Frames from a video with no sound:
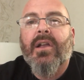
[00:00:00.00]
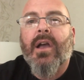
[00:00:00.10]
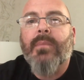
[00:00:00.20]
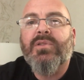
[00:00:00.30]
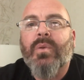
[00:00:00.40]

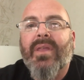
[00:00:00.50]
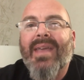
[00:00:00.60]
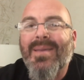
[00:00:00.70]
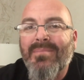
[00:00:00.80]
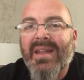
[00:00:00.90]
comes with
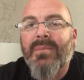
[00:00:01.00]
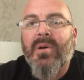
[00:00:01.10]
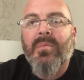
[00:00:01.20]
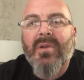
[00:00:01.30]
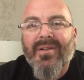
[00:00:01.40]
a
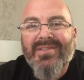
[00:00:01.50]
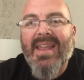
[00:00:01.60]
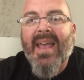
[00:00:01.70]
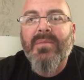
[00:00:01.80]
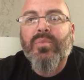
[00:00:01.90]
minimum of
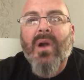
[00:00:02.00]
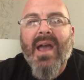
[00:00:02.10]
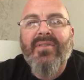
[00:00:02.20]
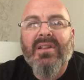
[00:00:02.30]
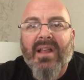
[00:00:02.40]
10
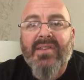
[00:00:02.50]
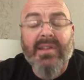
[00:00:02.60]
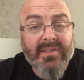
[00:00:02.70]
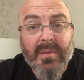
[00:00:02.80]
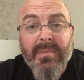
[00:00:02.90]
private
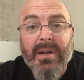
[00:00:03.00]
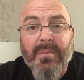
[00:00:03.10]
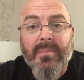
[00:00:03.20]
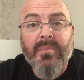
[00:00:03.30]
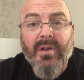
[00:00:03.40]
lessons, a
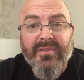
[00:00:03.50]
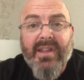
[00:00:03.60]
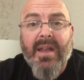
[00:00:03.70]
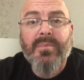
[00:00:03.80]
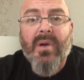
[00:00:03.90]
minimum of
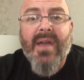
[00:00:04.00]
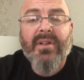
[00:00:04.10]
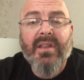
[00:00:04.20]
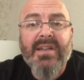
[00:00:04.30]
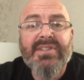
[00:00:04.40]
10
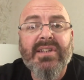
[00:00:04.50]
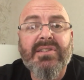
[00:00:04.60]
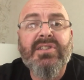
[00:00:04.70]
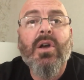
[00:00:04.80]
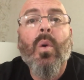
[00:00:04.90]
private
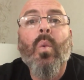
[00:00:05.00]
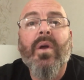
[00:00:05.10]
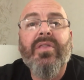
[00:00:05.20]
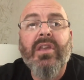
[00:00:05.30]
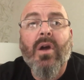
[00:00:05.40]
lessons
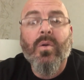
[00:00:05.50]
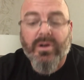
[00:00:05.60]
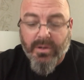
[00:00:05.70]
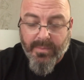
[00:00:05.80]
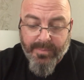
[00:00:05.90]
with the
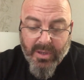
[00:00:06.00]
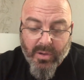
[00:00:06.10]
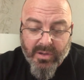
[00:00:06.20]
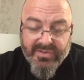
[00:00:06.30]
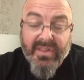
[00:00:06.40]
owner,
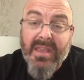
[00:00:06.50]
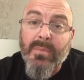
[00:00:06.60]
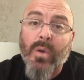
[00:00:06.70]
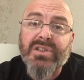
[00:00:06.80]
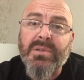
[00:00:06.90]
because the
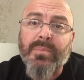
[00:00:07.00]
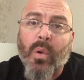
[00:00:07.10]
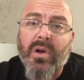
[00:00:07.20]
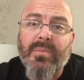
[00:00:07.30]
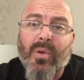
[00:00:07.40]
most
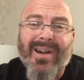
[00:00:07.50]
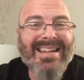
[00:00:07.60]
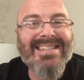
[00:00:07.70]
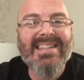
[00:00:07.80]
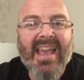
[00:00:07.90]
important
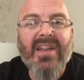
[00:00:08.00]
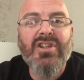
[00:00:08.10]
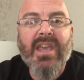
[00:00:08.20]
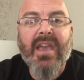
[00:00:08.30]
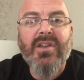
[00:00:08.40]
part is the
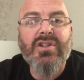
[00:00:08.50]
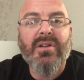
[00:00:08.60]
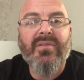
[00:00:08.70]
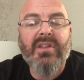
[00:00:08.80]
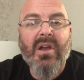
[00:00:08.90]
education
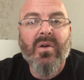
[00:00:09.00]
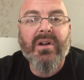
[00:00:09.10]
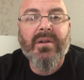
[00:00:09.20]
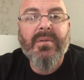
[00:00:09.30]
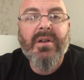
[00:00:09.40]
of the owner.